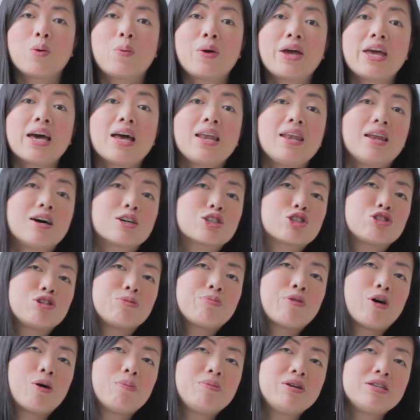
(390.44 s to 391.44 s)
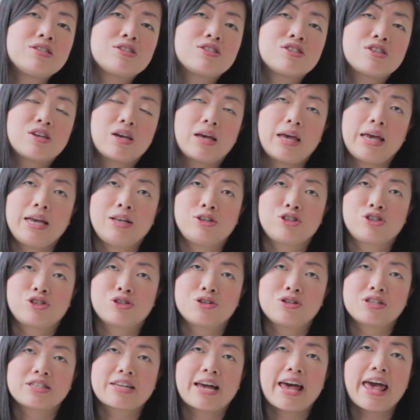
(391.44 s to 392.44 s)
We at Luxury Promise
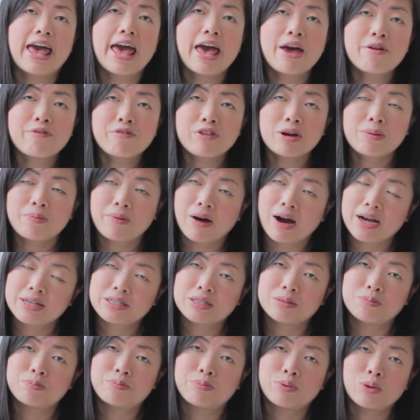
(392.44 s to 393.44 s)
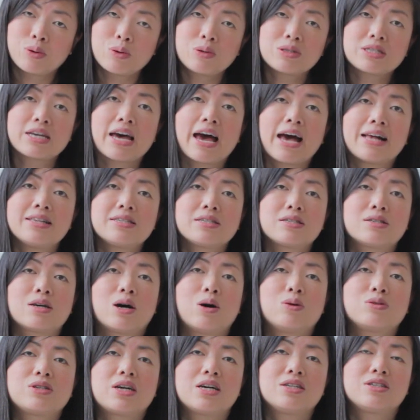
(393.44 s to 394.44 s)
ensures that every item bought and
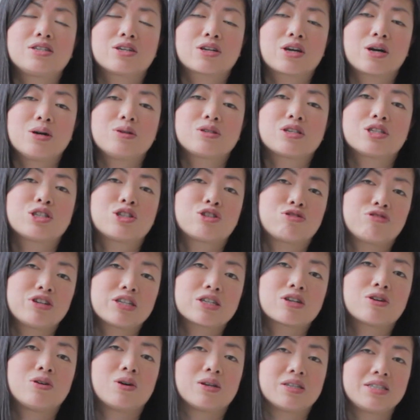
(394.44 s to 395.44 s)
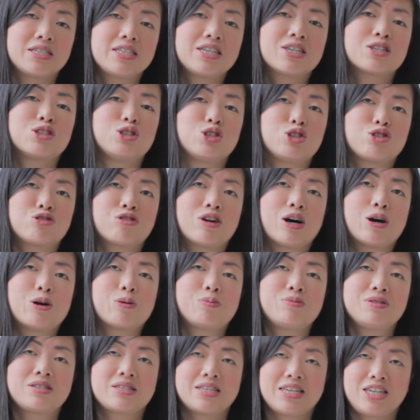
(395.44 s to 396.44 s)
sold undergoes a strict quality
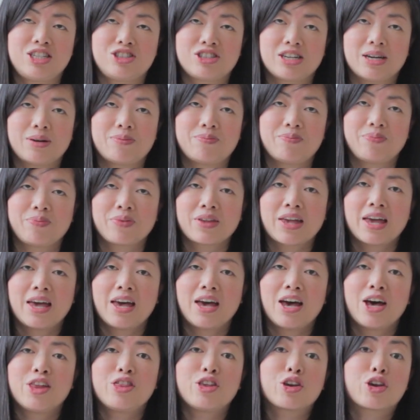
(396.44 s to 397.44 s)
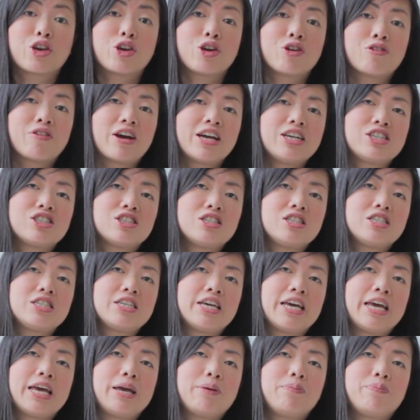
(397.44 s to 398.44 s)
control procedure. The curation
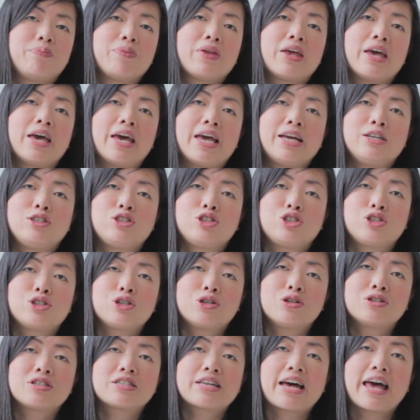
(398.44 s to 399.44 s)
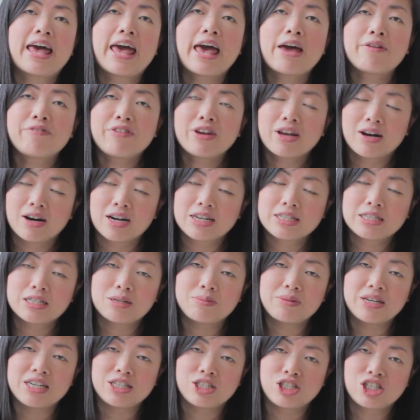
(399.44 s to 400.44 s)
team ensures that every
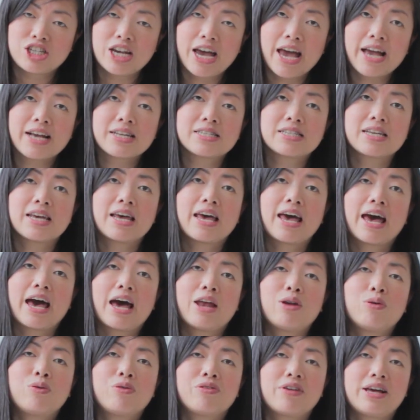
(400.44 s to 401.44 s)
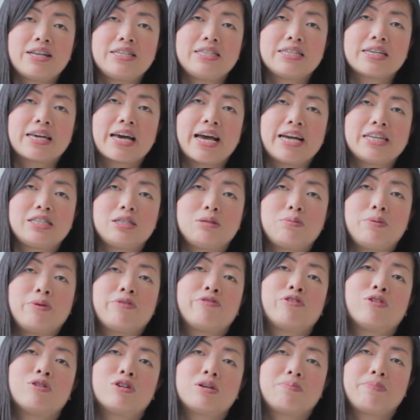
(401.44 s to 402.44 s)
item is checked and authenticated
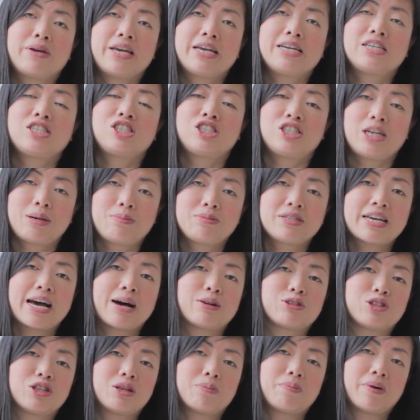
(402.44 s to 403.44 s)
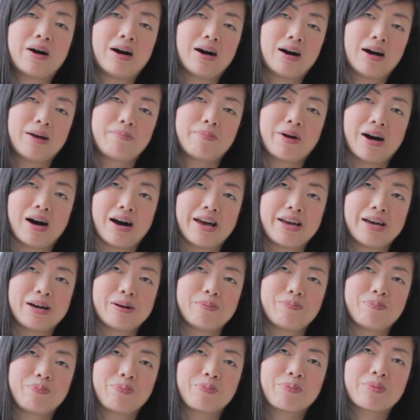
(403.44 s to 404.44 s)
before being shipped out to the
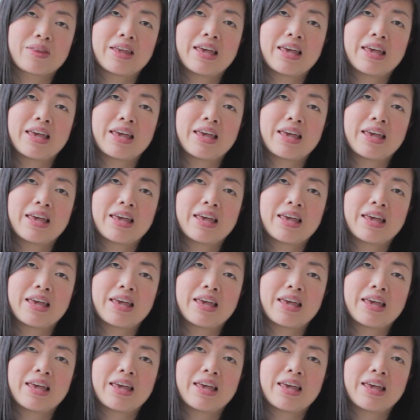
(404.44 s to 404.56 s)
buyer.